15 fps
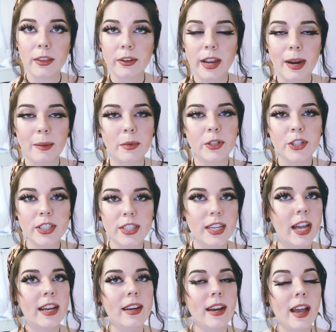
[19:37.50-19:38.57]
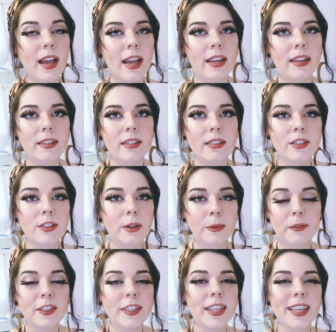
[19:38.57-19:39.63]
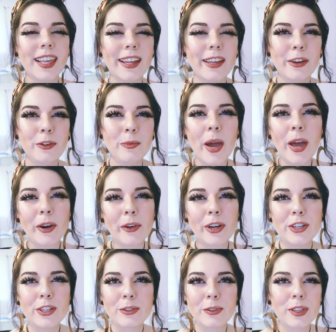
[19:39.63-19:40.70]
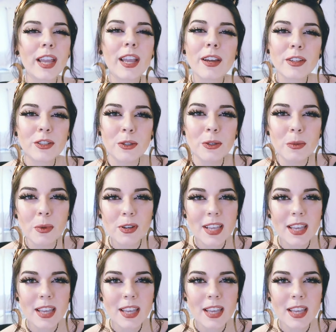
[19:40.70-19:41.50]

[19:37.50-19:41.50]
other camera just died and I don't feel like getting a new battery just for like two more